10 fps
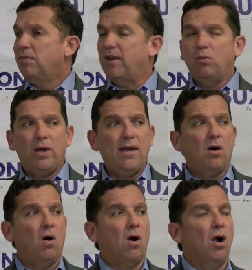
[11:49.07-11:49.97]
that we
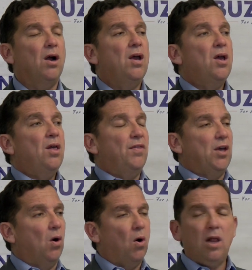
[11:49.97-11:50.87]
are
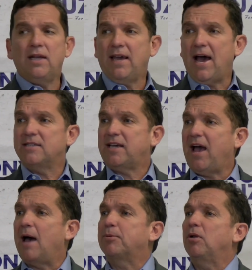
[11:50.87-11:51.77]
the oil and gas
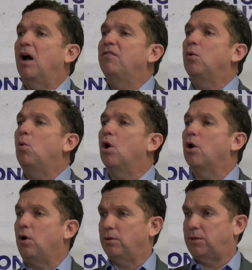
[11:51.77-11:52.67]
capital of the
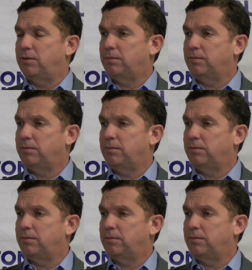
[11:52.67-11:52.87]
world,